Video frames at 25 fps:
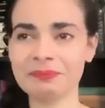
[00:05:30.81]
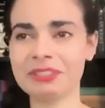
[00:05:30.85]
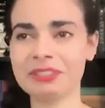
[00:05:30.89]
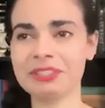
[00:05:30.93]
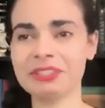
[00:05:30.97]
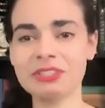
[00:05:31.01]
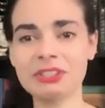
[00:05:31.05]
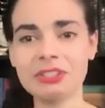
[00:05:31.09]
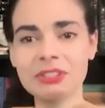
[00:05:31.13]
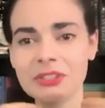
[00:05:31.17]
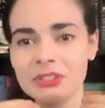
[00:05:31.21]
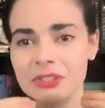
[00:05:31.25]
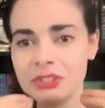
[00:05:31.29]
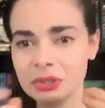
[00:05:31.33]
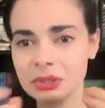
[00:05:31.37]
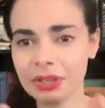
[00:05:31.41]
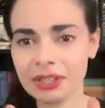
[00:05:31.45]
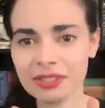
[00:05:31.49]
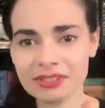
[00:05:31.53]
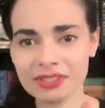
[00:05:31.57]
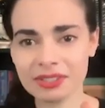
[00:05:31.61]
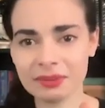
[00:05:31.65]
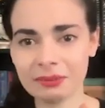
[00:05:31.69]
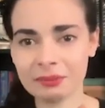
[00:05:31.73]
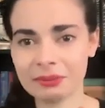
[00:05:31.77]
because she
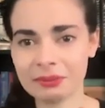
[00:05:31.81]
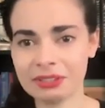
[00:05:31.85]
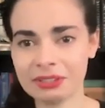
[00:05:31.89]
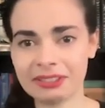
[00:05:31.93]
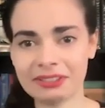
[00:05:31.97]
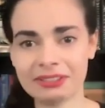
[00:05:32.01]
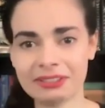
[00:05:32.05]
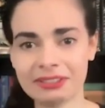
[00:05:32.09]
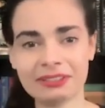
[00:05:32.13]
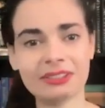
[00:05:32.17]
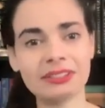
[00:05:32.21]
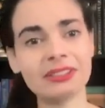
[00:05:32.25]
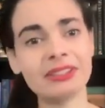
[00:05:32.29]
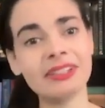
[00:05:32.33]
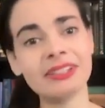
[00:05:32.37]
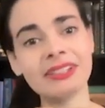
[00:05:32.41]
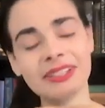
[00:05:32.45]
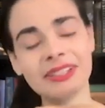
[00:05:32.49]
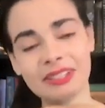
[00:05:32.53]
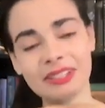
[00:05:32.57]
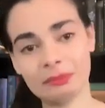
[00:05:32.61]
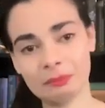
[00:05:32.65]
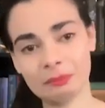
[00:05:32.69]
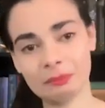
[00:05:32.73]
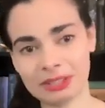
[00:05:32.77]
saw something
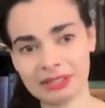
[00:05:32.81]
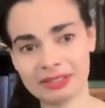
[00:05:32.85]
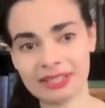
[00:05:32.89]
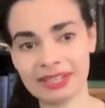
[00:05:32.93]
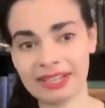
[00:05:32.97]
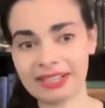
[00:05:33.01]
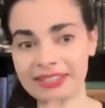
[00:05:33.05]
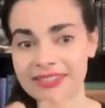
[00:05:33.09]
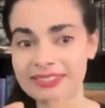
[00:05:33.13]
in me that